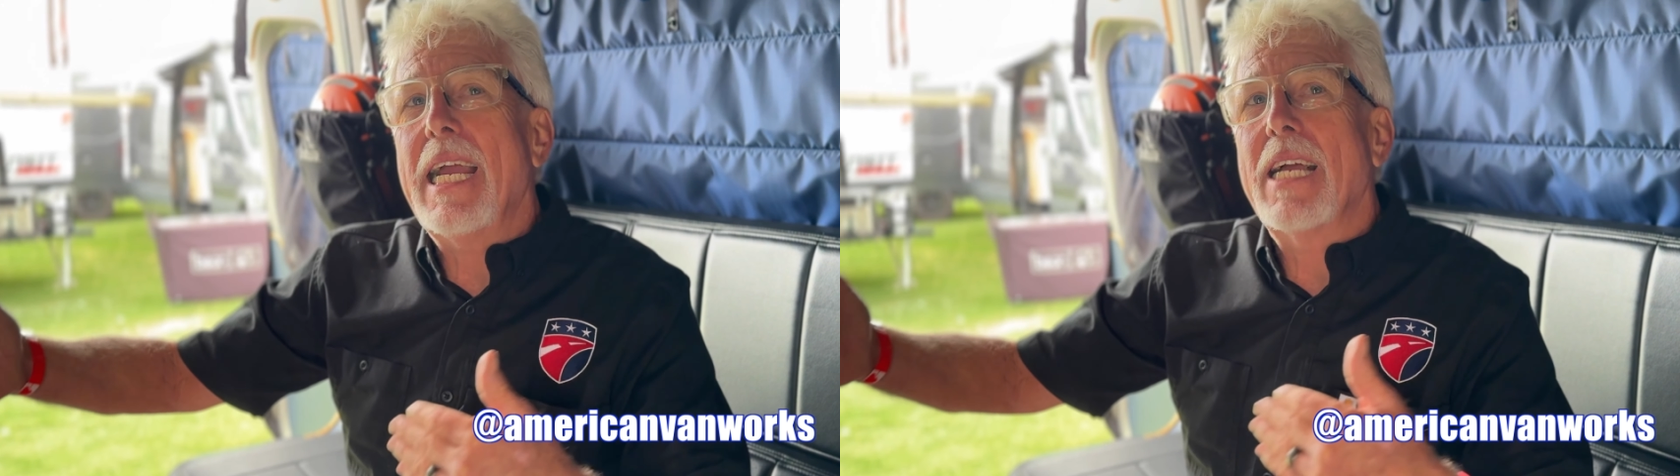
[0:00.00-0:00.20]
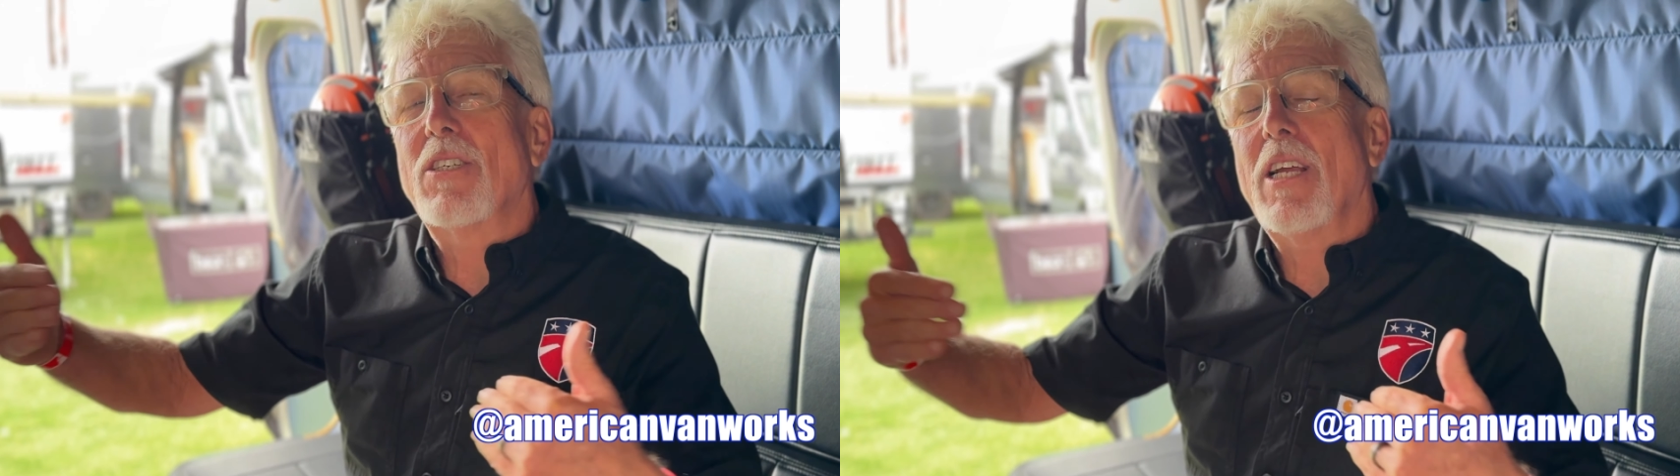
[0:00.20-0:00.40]

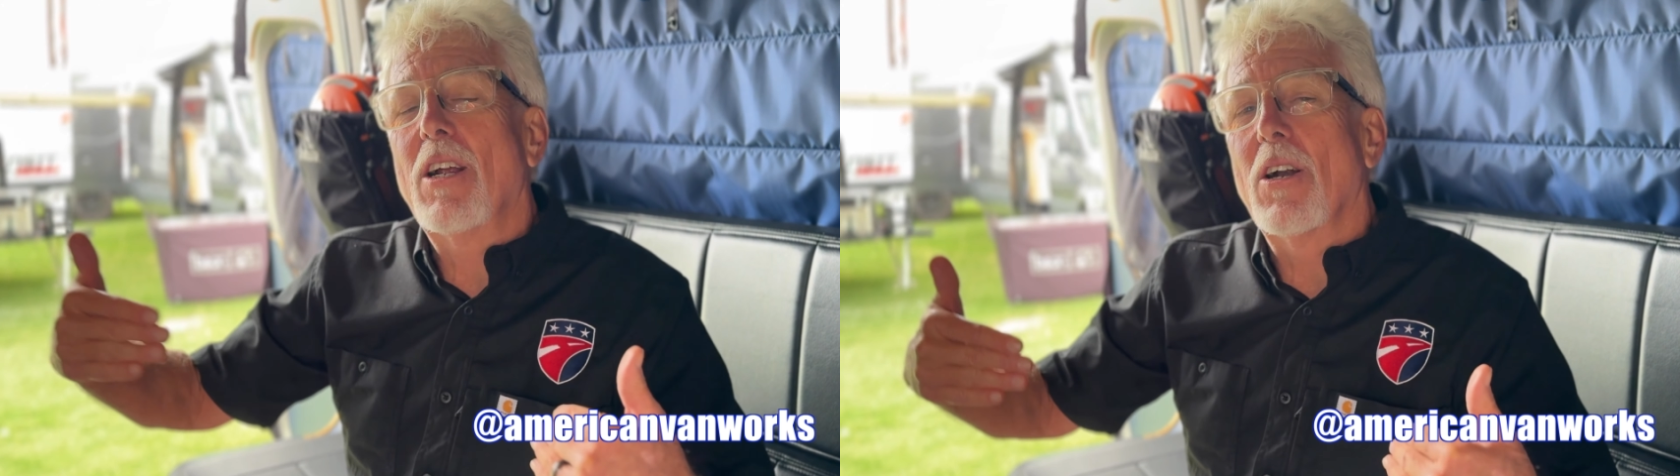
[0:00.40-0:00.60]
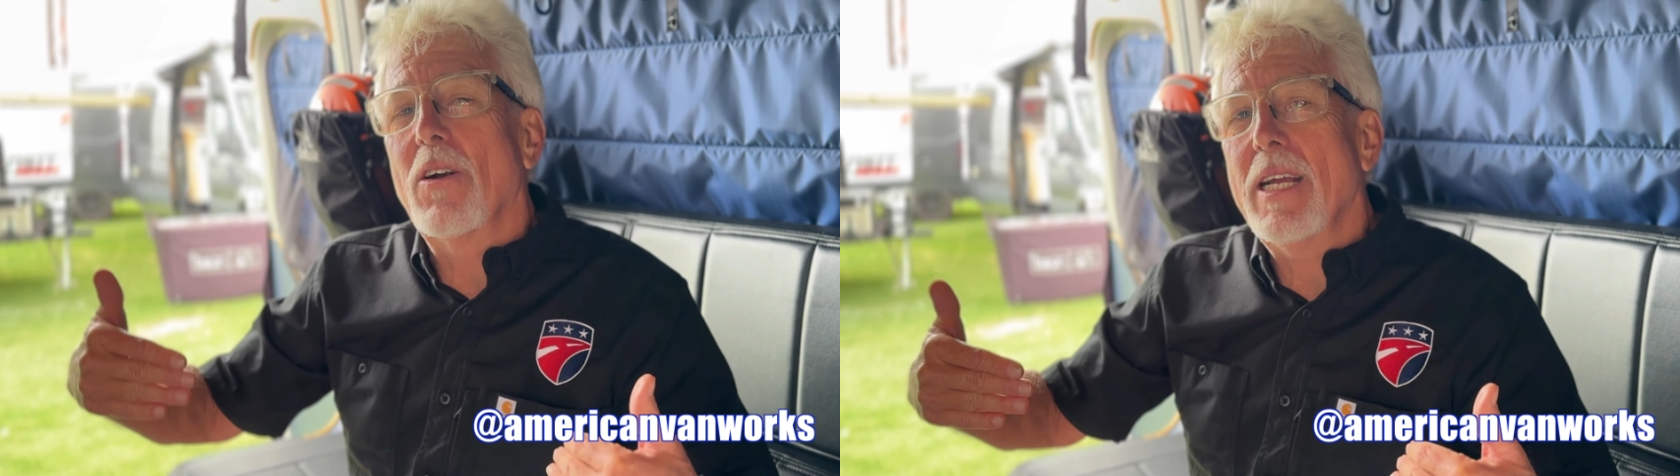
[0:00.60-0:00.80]
can't see
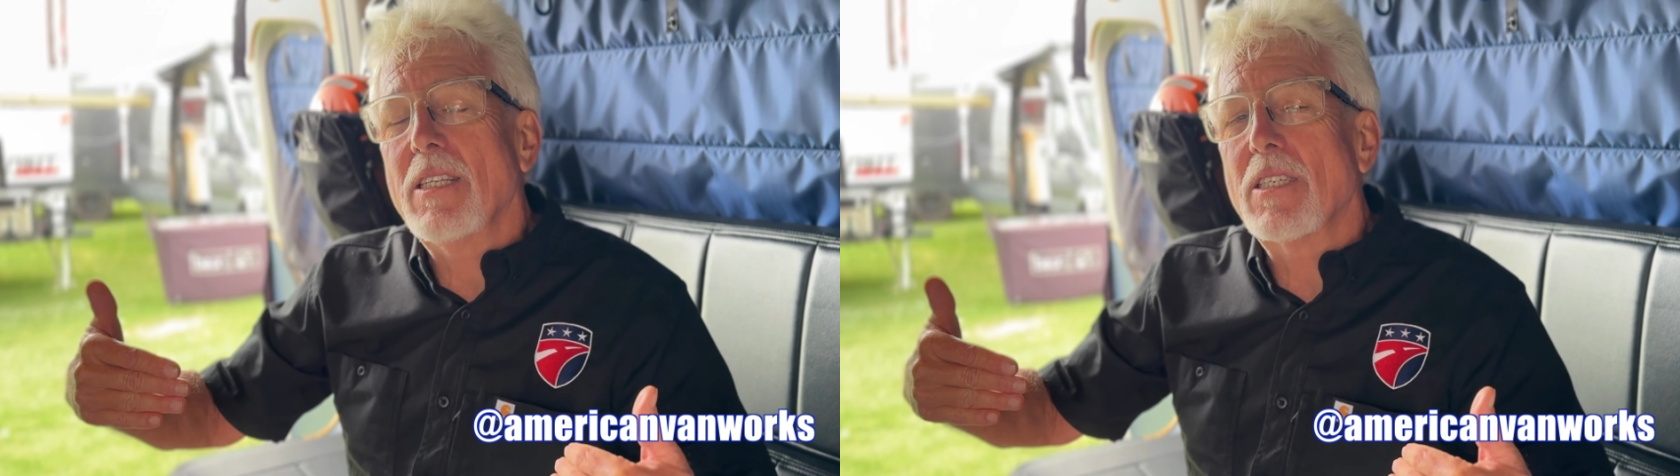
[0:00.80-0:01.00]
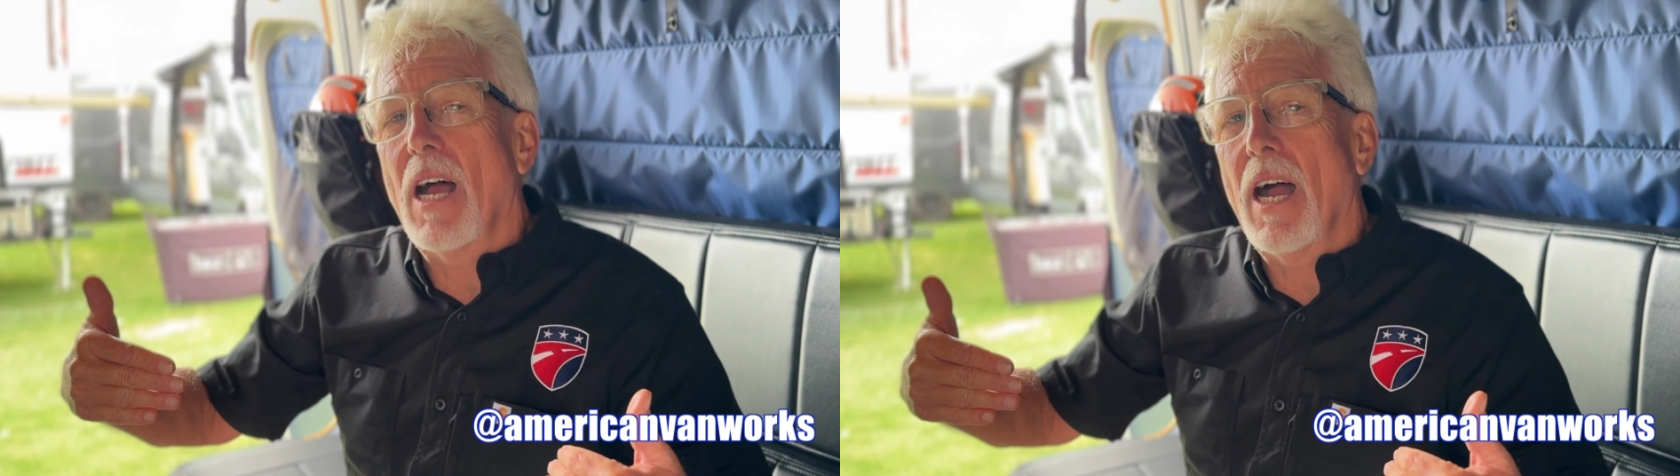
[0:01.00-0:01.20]
her
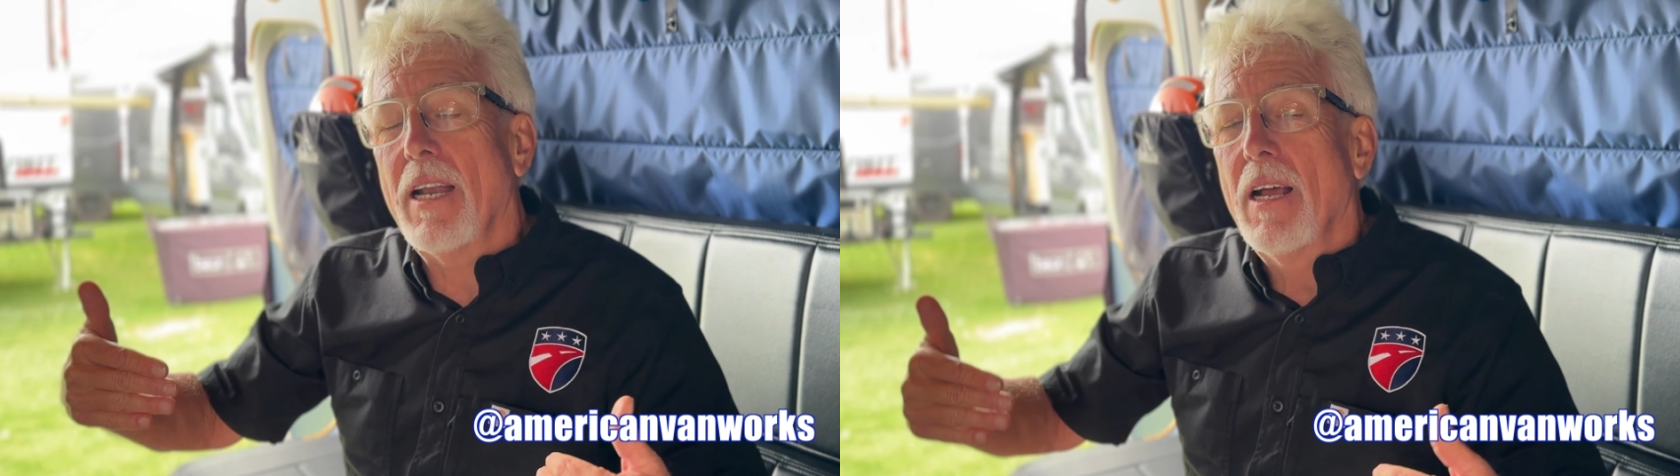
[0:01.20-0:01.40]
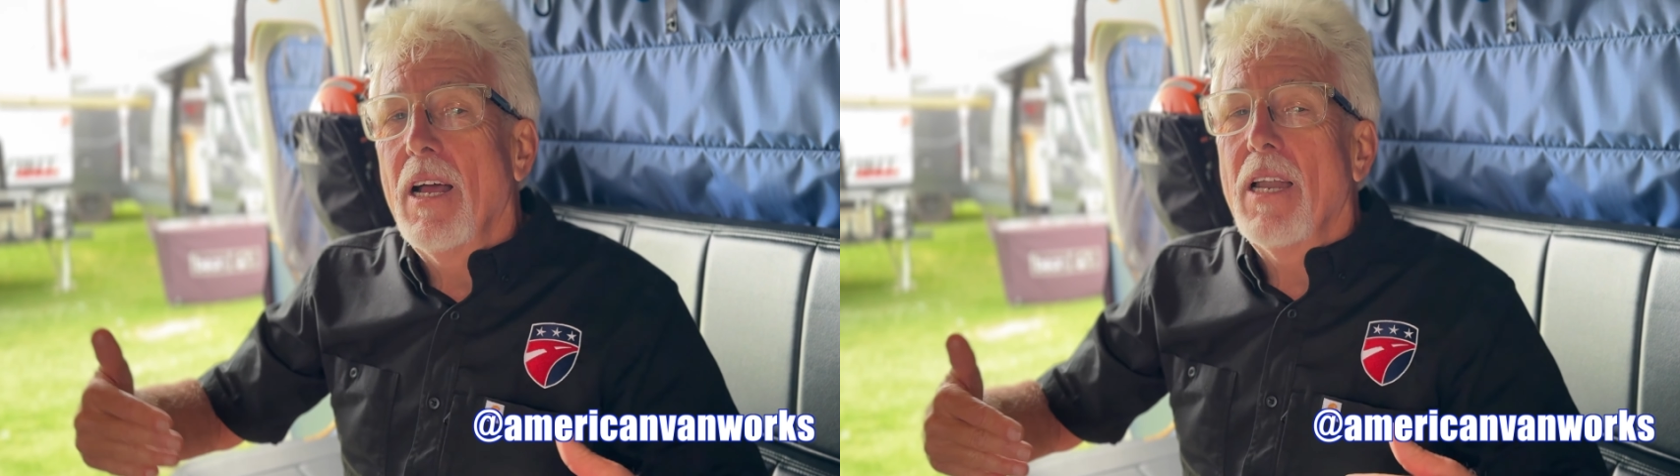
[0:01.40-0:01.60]
inside,